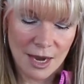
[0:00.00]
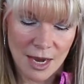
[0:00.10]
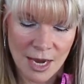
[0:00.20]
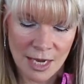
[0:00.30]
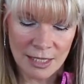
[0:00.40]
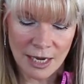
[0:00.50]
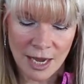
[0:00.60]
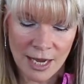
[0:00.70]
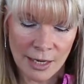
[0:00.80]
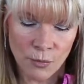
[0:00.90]
And
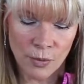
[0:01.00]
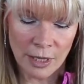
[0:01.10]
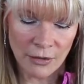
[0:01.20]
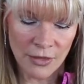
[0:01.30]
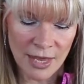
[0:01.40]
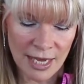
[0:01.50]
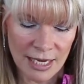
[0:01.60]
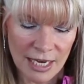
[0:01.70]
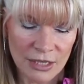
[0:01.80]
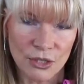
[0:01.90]
I will then
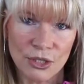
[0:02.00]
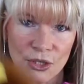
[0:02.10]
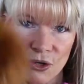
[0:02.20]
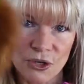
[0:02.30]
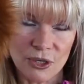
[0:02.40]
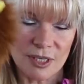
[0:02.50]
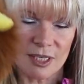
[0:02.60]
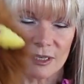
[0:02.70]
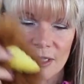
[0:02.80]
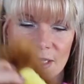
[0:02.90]

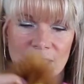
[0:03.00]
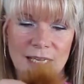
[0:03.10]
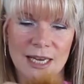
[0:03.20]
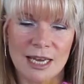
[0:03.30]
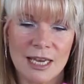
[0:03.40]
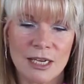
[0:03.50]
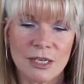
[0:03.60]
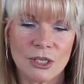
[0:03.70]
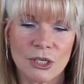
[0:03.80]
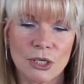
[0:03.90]
insert
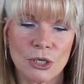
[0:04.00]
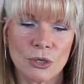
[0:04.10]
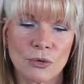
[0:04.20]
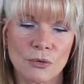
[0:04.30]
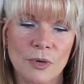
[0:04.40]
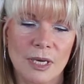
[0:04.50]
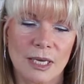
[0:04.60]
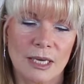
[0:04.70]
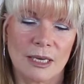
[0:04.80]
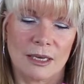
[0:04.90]
into
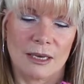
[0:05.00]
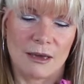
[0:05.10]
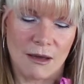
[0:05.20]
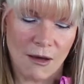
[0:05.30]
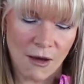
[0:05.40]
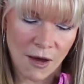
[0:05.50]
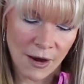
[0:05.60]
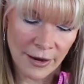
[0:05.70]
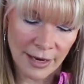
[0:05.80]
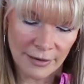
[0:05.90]

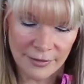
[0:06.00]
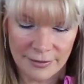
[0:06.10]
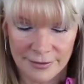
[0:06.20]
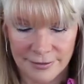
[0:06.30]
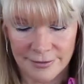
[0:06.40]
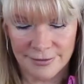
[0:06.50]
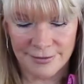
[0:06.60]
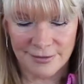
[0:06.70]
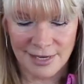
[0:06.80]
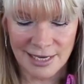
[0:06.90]
our
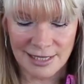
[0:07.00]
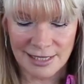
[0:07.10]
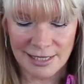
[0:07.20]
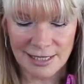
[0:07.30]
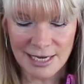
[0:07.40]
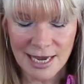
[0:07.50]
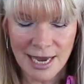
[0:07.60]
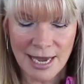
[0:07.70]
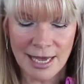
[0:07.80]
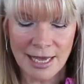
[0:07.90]
existing
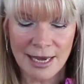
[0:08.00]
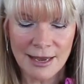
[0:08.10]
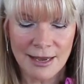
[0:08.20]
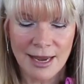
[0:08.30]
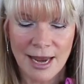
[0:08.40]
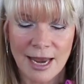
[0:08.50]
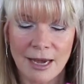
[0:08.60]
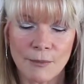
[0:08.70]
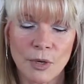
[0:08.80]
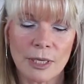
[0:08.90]
head,
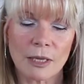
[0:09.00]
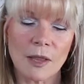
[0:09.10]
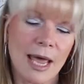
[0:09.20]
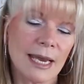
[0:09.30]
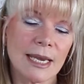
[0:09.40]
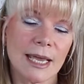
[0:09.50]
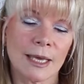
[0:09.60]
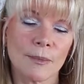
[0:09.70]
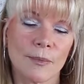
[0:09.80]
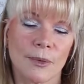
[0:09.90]
and I'm going to line
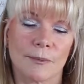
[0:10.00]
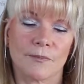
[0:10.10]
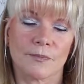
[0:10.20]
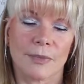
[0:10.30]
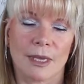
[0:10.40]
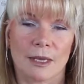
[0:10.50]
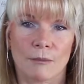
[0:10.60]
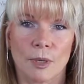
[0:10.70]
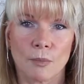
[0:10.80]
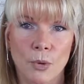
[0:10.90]
up,
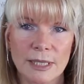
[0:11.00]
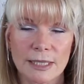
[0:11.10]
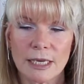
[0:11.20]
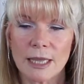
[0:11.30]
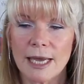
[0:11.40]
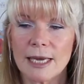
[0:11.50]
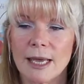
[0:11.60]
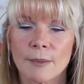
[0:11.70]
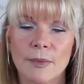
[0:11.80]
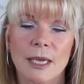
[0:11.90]
my points to line
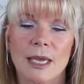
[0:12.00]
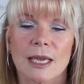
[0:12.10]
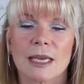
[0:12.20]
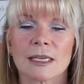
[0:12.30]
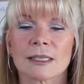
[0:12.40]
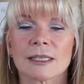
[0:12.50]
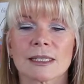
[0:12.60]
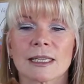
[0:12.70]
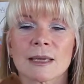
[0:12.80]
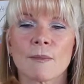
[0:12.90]
up
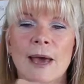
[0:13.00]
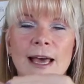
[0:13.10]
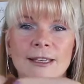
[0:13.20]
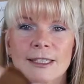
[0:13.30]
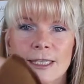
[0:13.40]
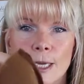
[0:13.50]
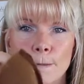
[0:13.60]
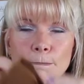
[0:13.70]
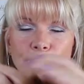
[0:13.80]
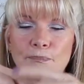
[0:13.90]
is the back
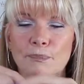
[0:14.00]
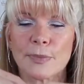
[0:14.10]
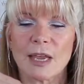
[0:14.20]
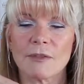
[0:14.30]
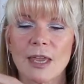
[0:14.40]
seam of the